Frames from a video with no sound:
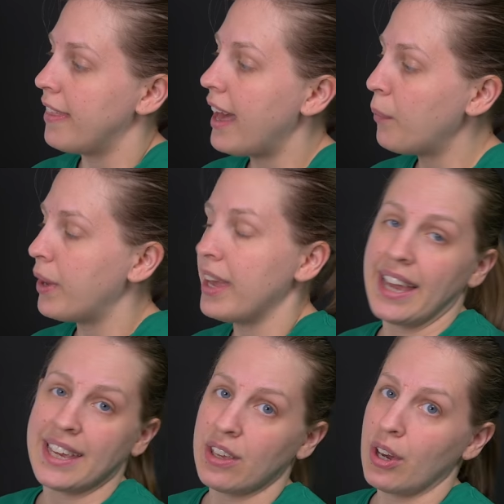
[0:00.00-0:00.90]
That way
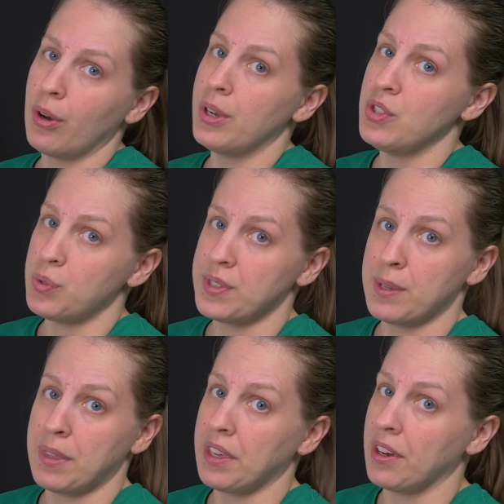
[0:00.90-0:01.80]
I can go and do
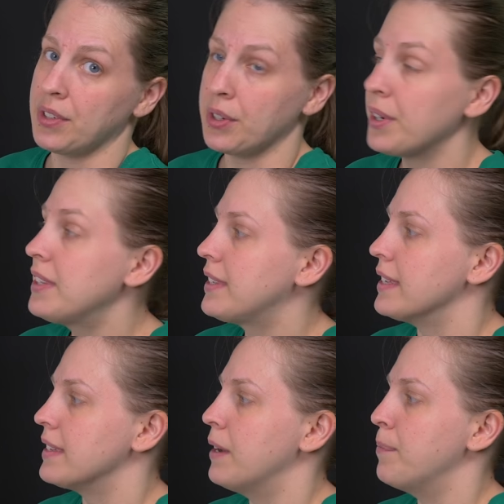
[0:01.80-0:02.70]
something called a grid
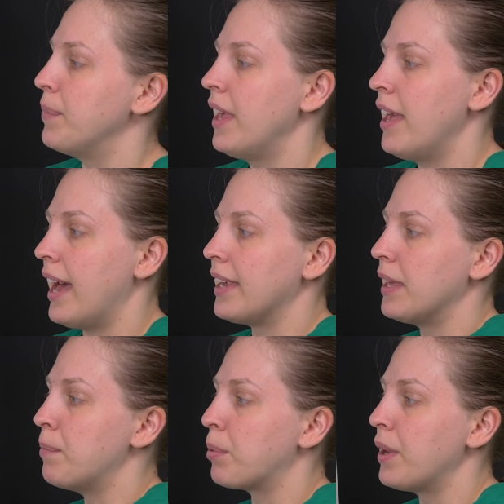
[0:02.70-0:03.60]
system. I
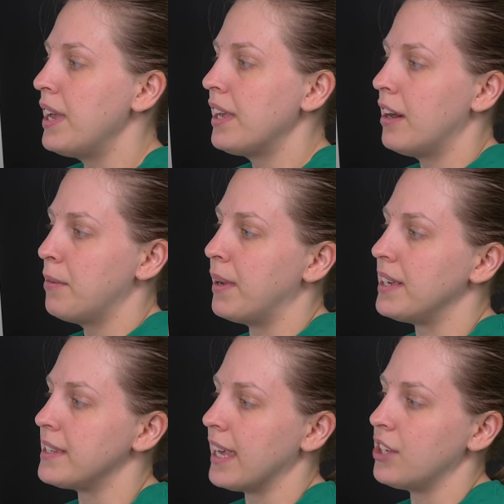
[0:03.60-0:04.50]
can break up
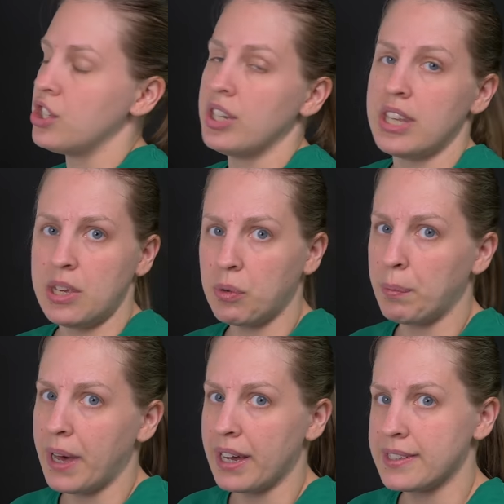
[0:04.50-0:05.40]
my sketch into
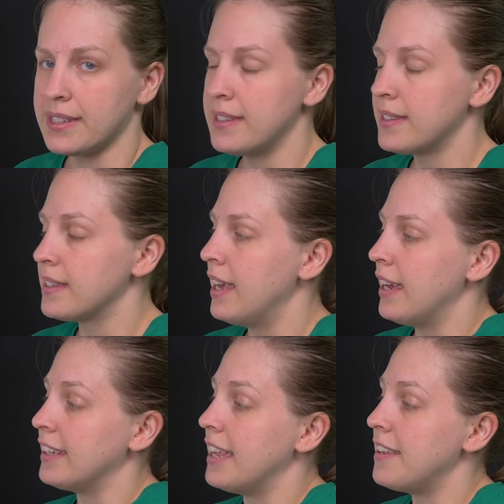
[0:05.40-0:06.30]
equal boxes,
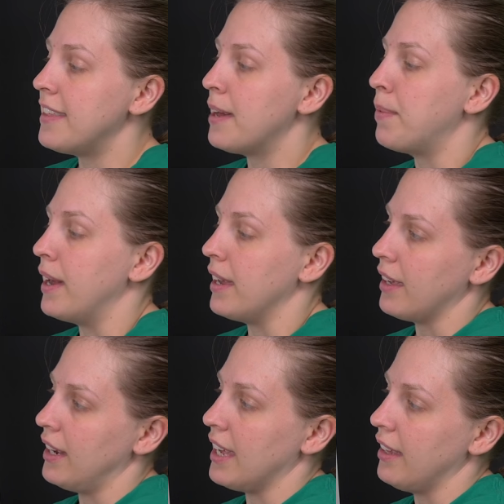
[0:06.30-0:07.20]
and I did that by
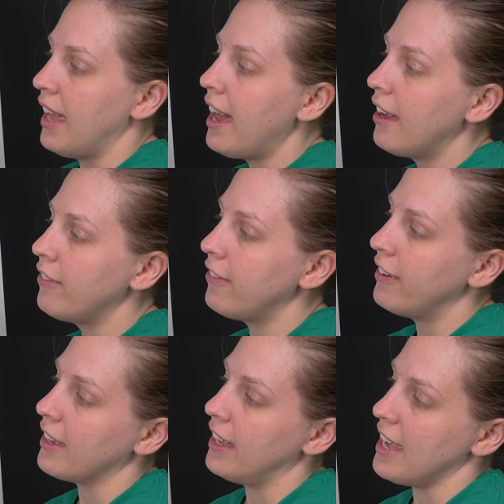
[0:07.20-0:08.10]
cutting it in half,
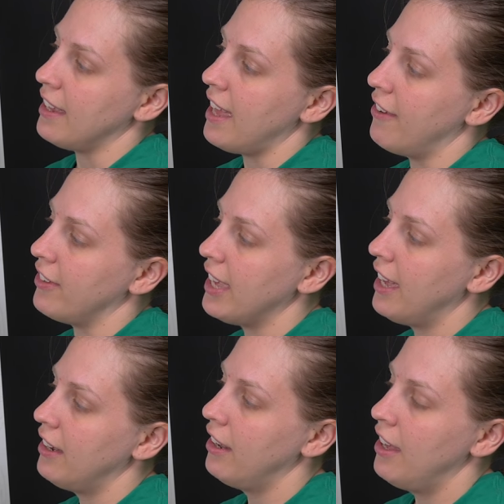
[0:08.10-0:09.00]
cutting it in half
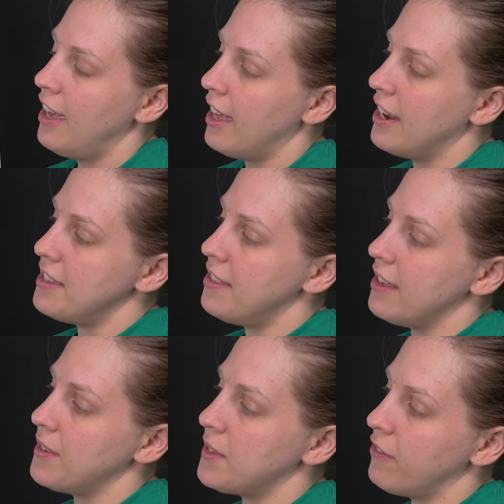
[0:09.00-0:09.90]
again, and I did
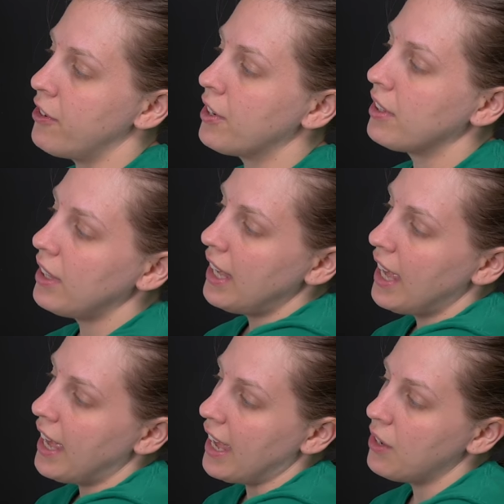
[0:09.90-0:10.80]
this
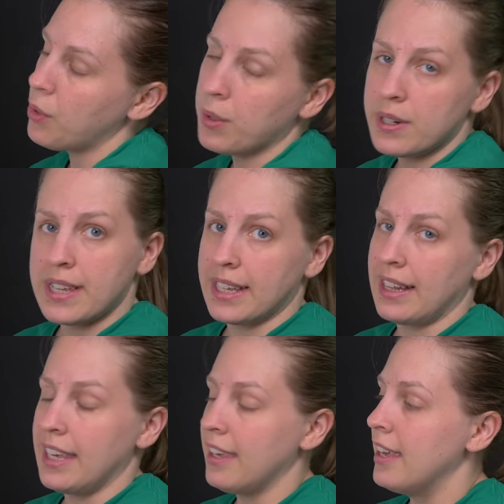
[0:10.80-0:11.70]
vertically and
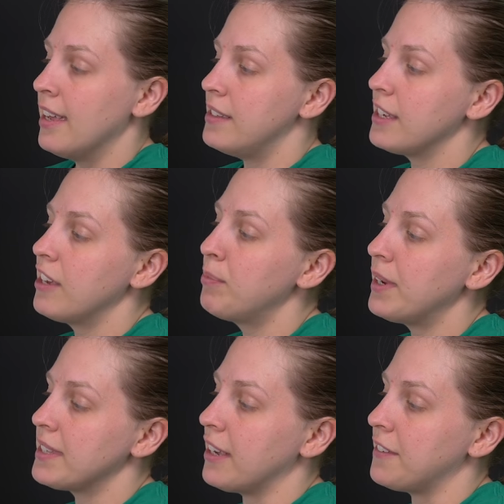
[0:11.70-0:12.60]
horizontally to give
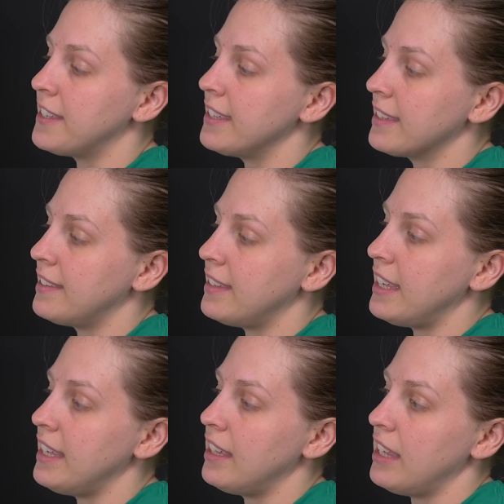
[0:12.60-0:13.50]
myself
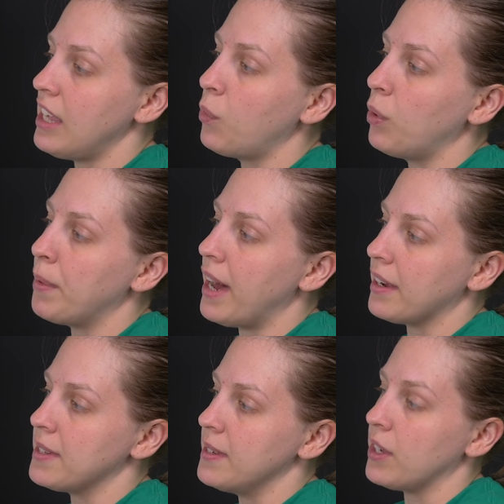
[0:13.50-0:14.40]
sixteen equal
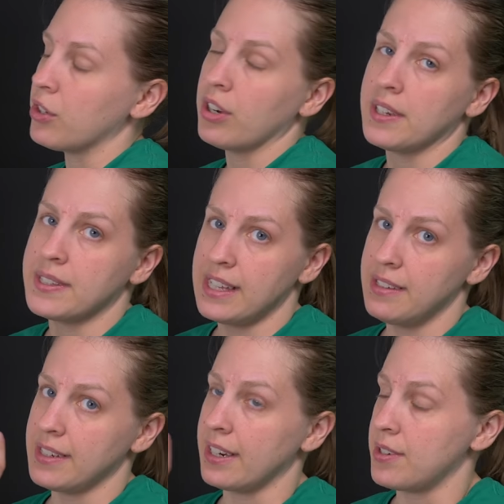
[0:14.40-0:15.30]
boxes across the
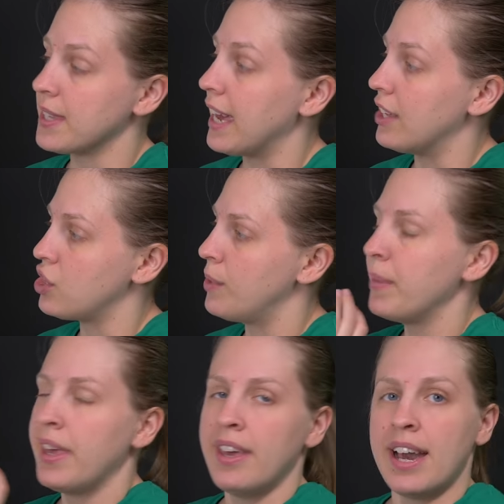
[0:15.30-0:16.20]
entire sketch.
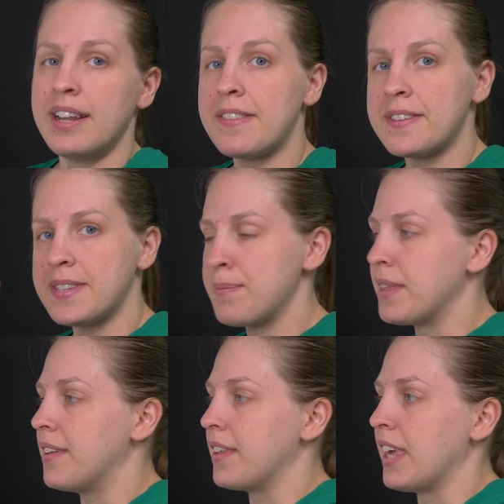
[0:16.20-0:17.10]
I did the same
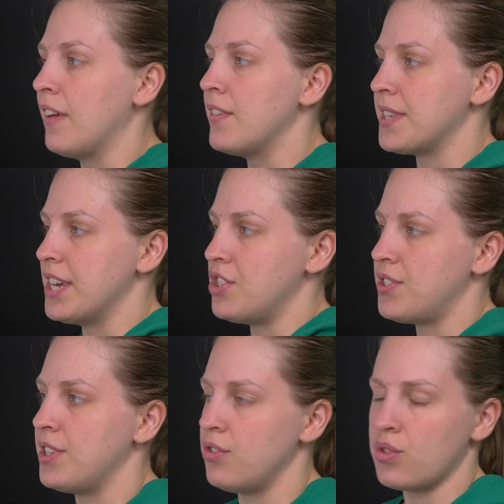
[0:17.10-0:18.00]
thing on the canvas, I
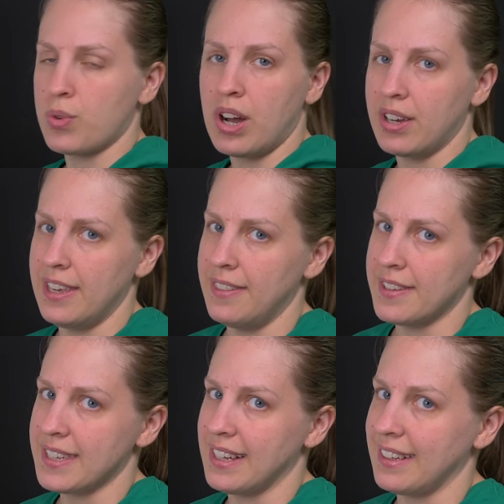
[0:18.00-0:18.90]
just didn't draw in
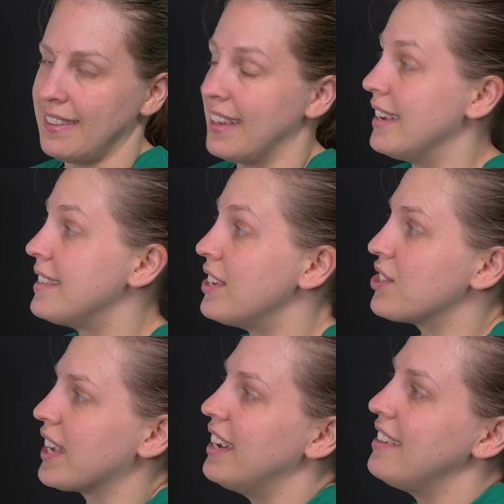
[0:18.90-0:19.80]
the solid lines. I
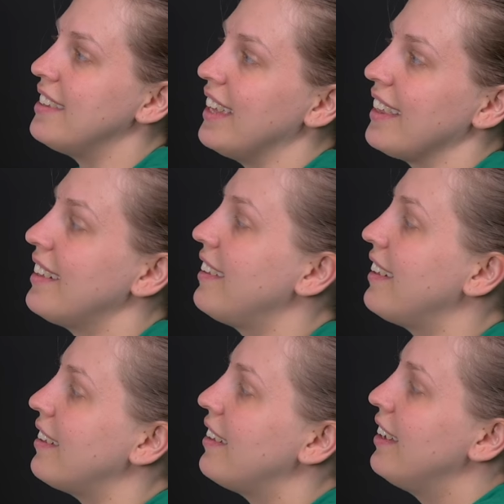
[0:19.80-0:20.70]
just kind of did like the
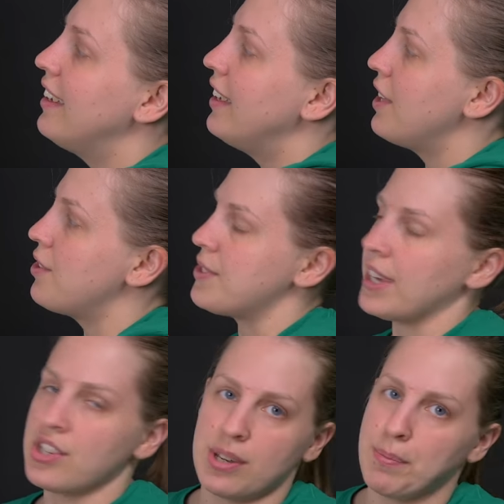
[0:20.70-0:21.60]
little
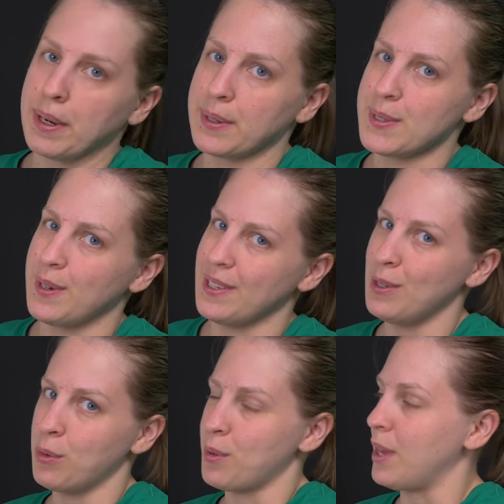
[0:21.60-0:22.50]
intersection marks so I
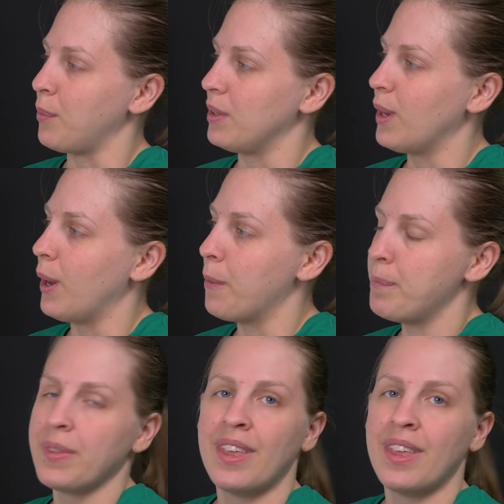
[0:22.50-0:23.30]
knew where they would go.